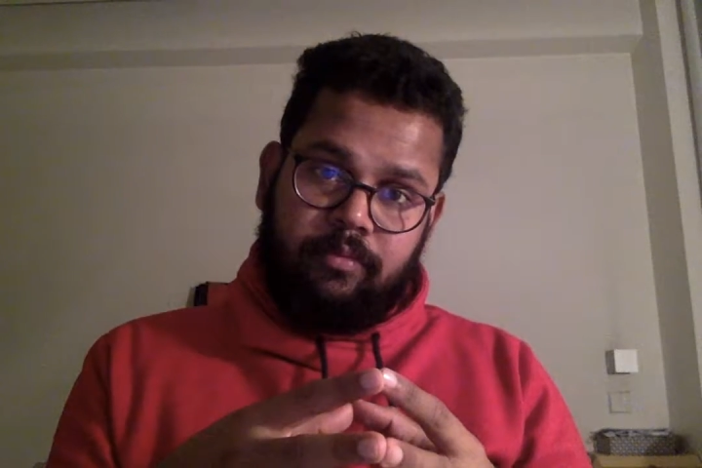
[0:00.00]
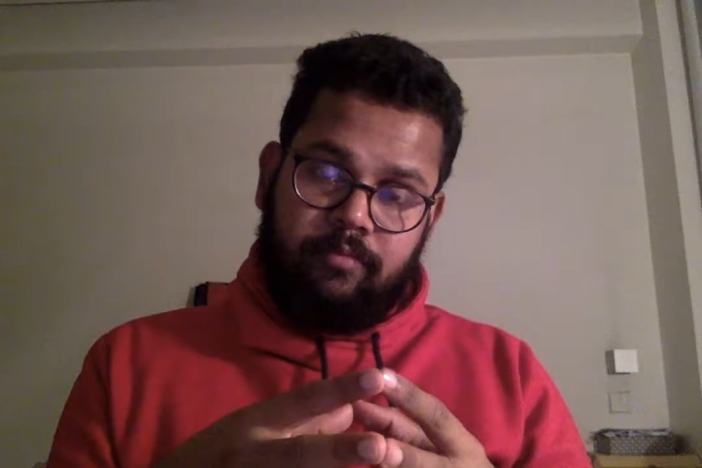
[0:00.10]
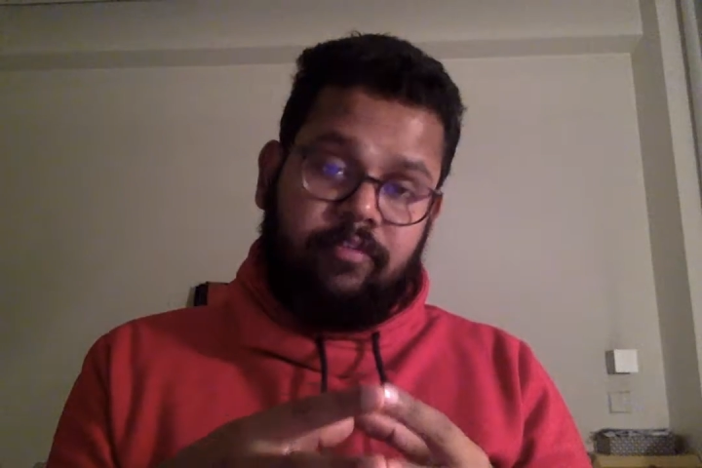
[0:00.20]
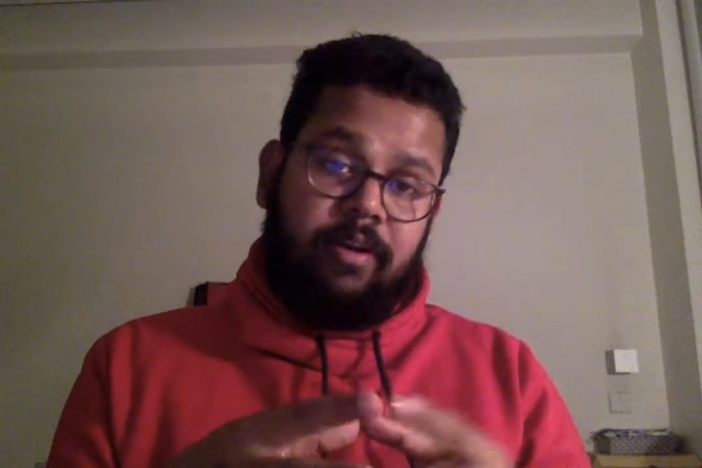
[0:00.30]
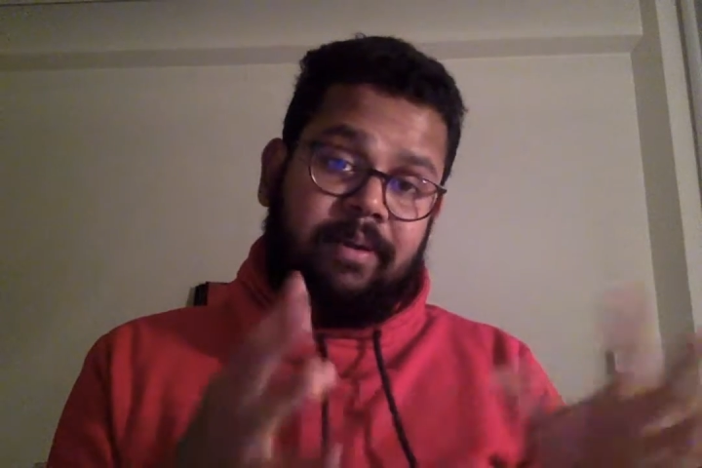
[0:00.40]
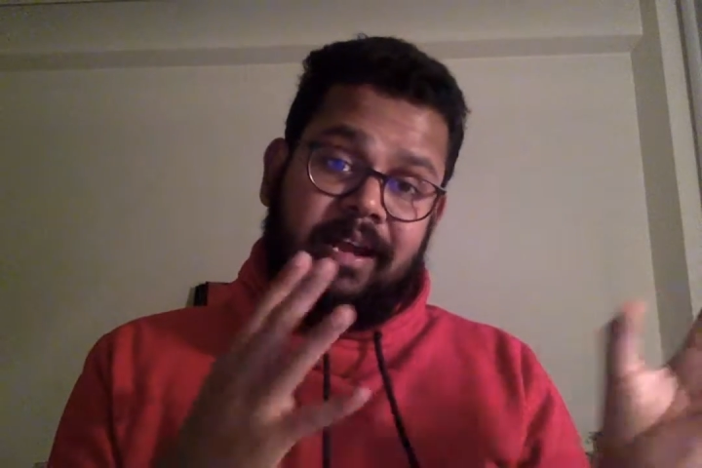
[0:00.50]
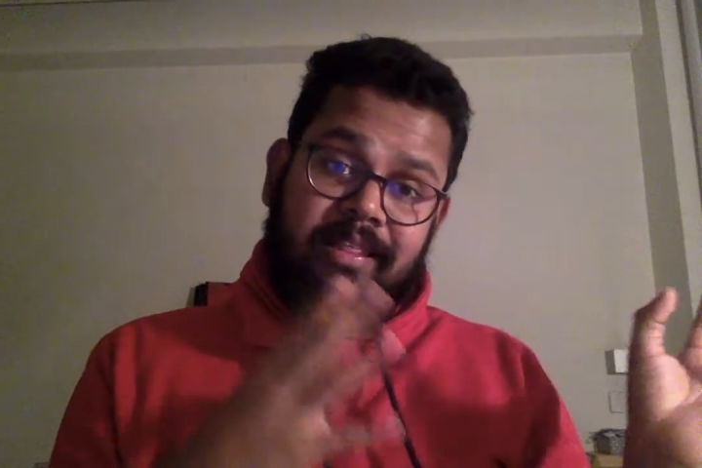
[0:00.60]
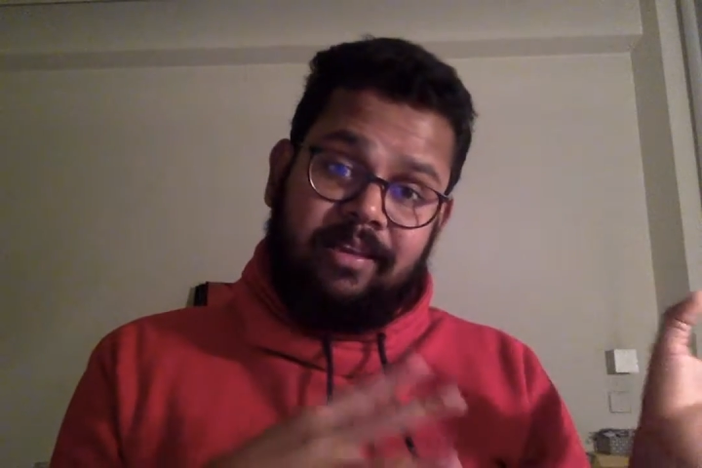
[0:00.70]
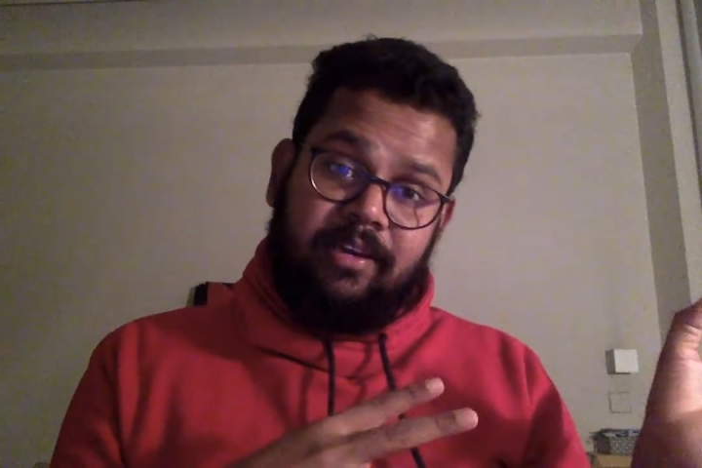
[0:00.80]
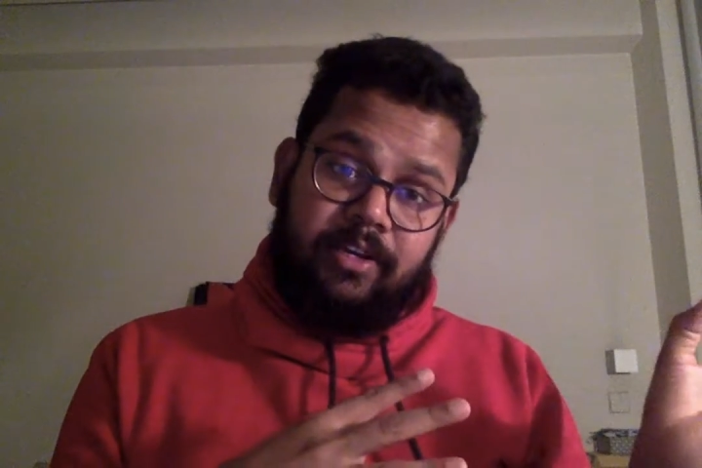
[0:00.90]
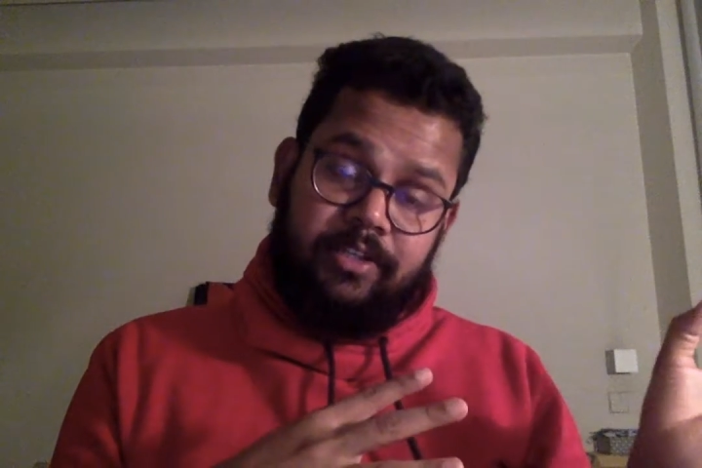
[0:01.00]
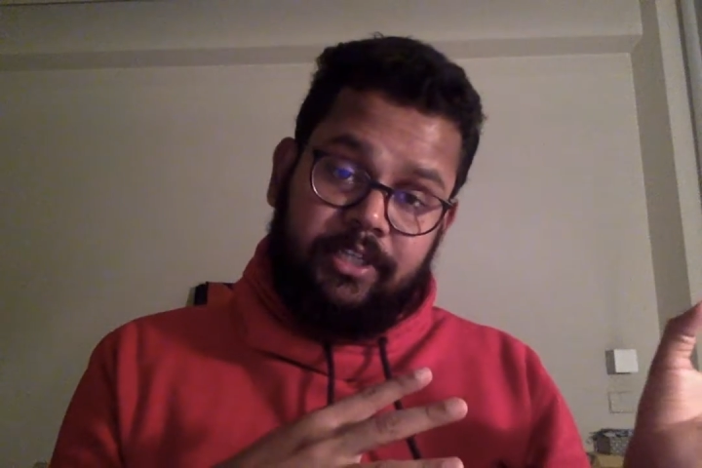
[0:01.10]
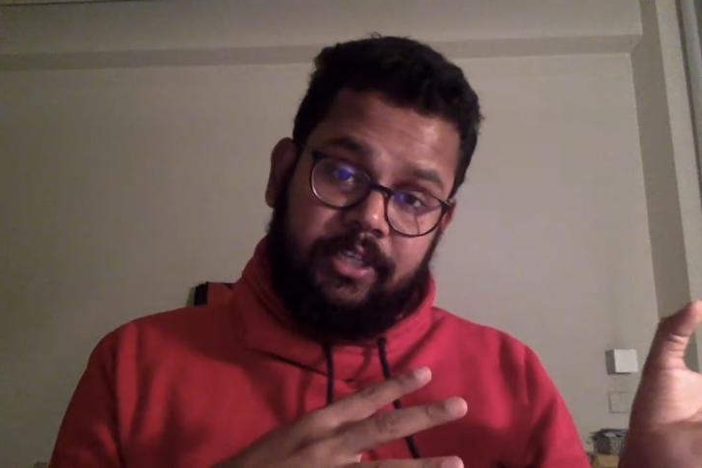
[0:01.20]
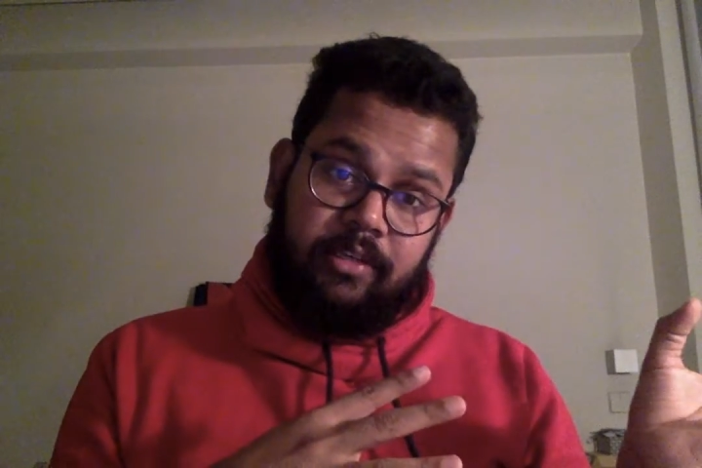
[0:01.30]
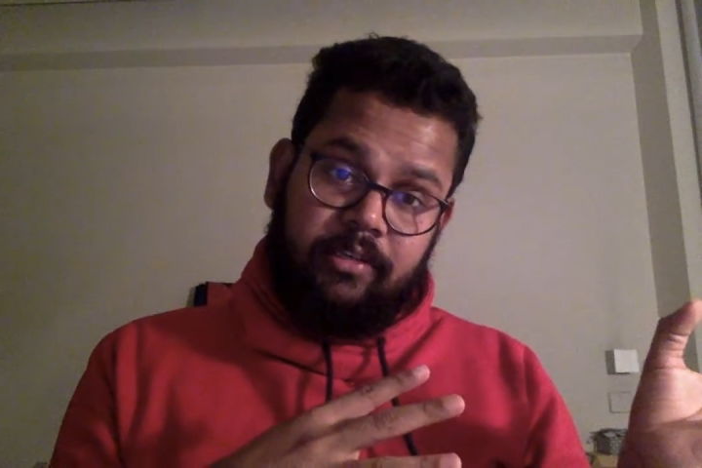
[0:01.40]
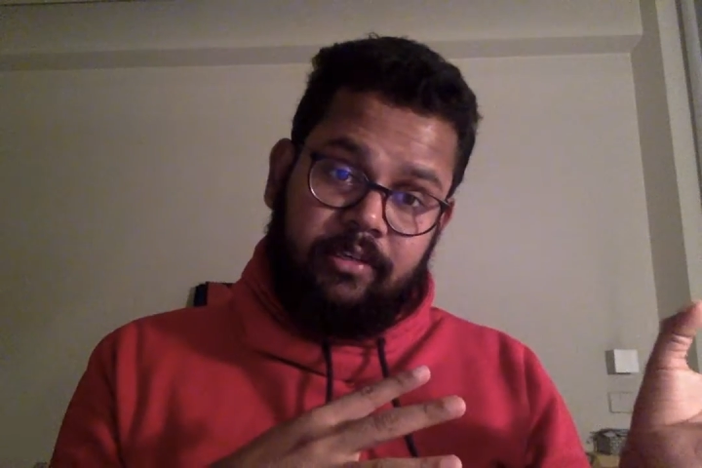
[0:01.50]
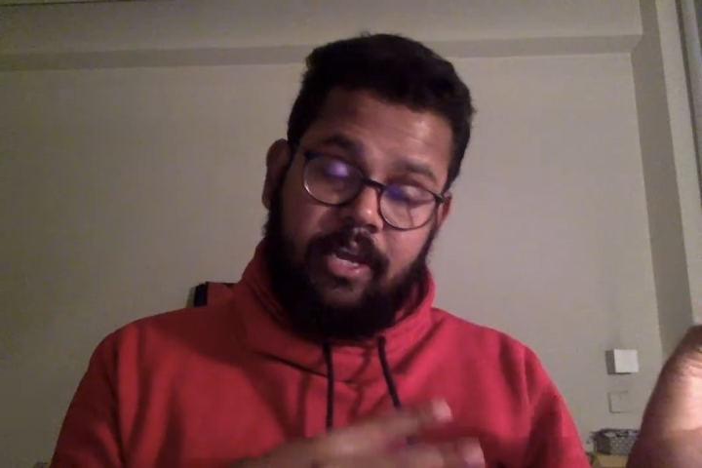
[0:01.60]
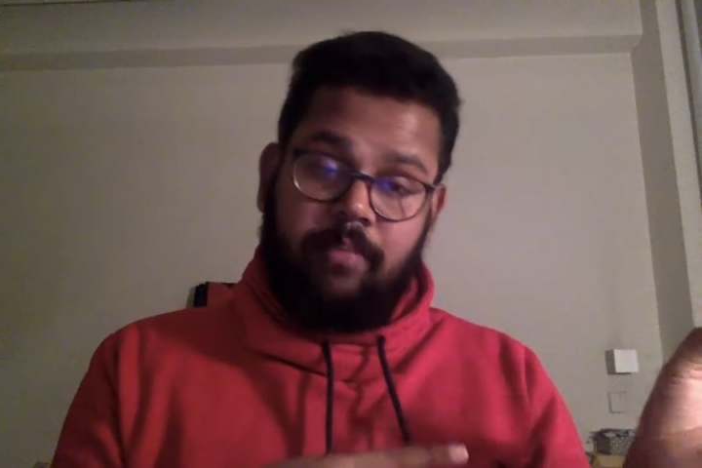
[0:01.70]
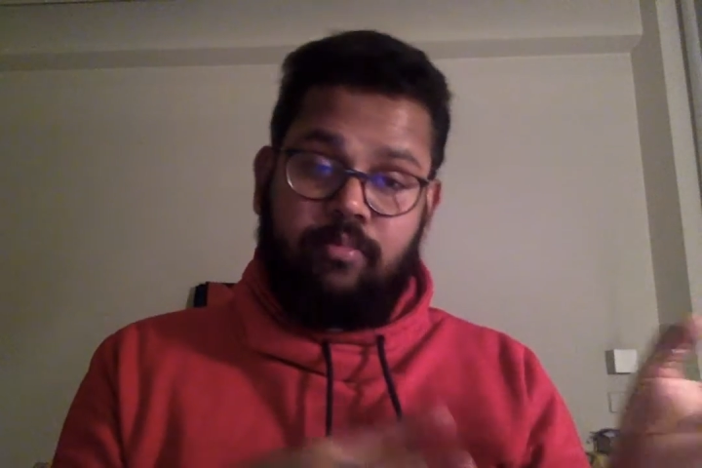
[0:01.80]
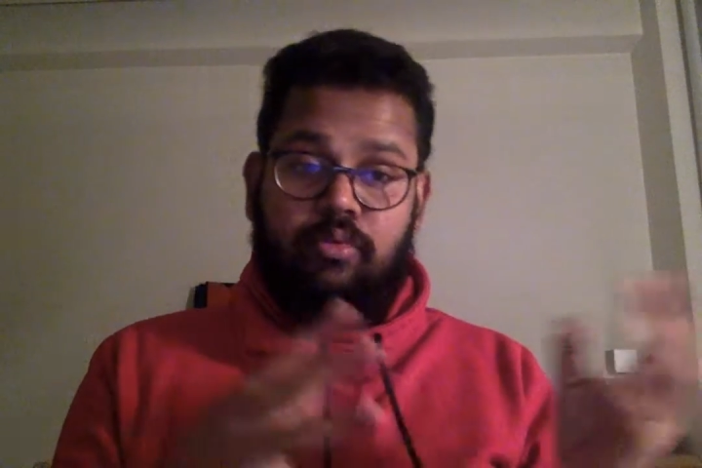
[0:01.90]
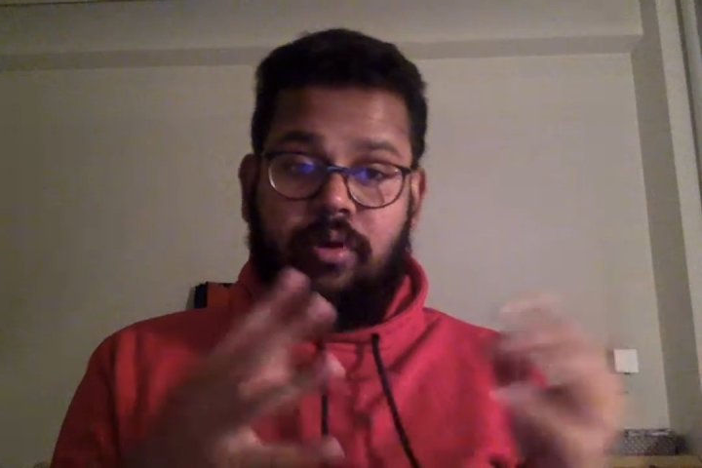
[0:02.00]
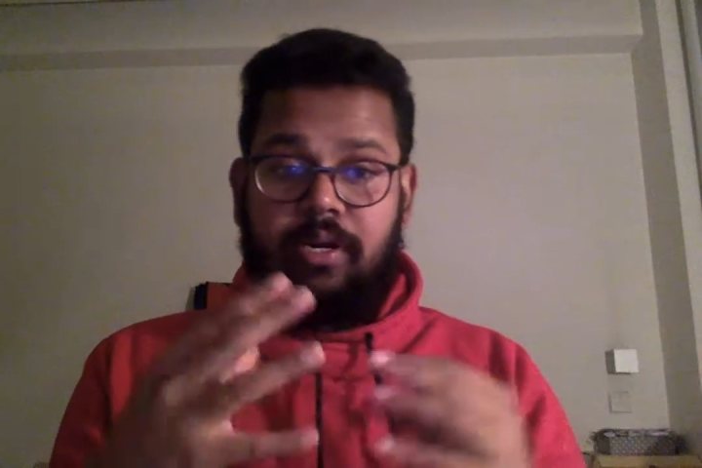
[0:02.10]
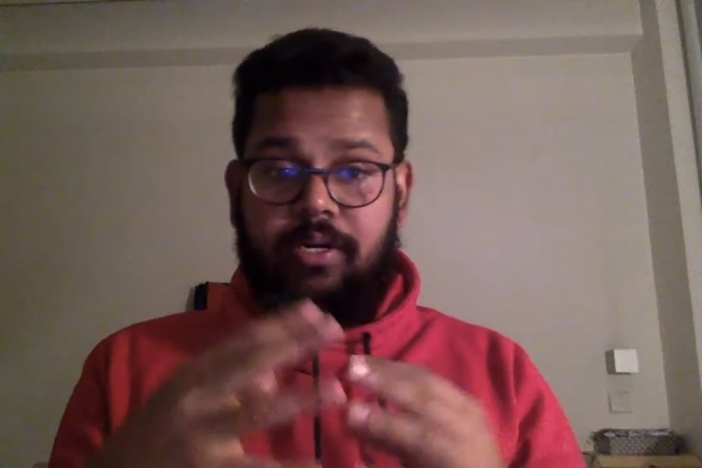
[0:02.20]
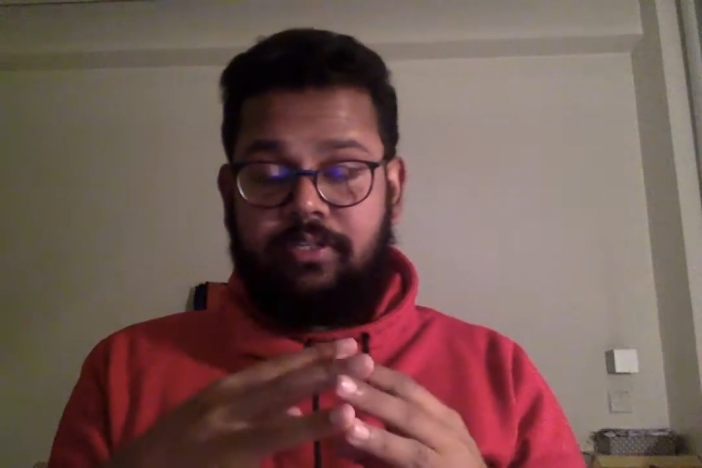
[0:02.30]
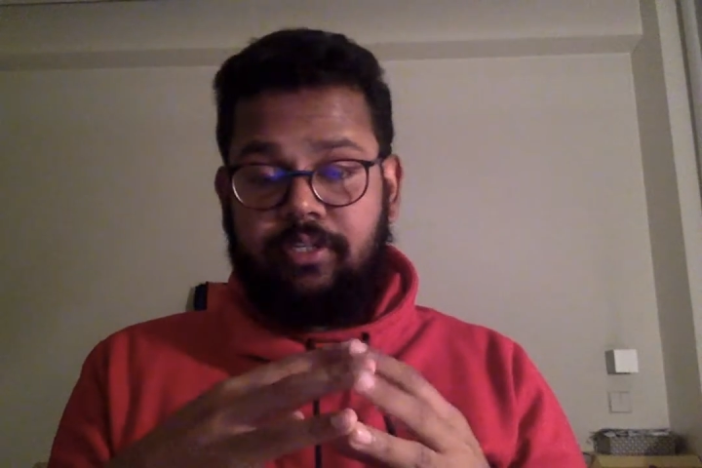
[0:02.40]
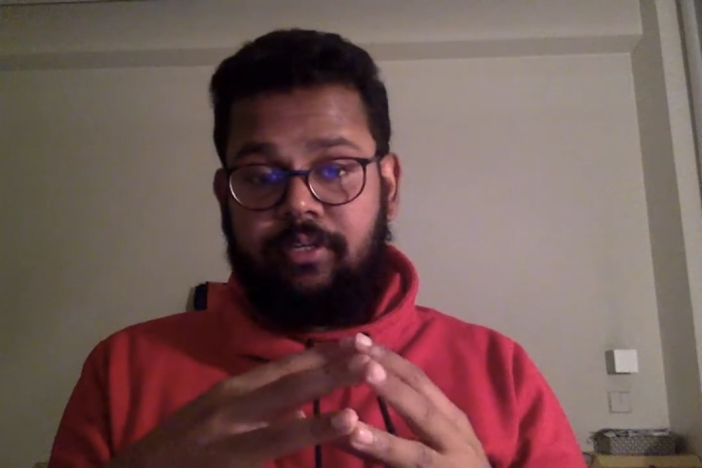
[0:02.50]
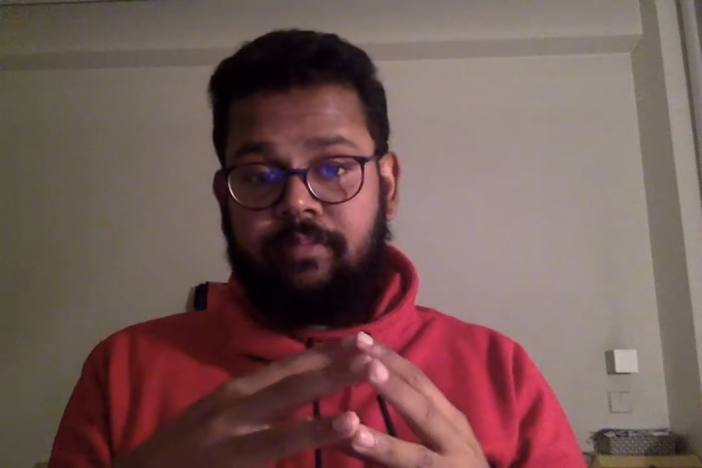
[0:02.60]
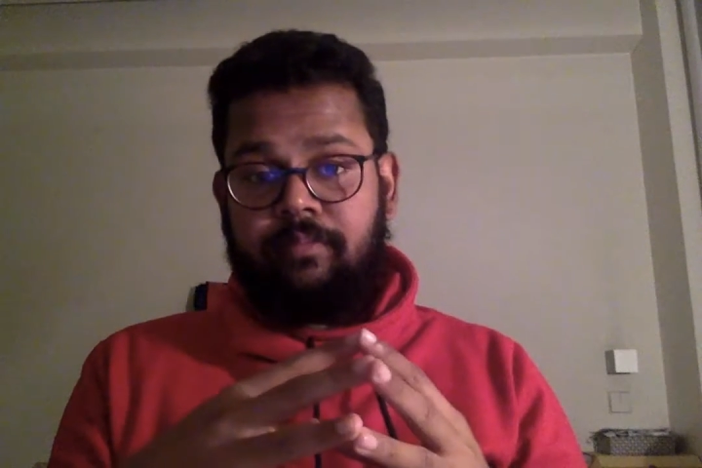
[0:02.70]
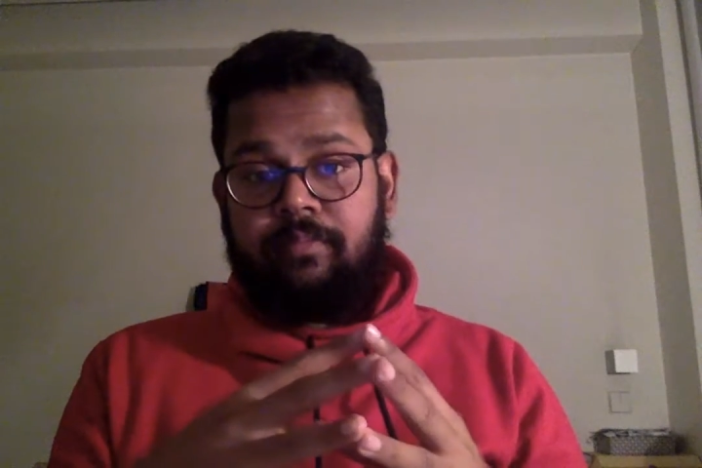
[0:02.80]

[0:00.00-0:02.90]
from another country came to our country,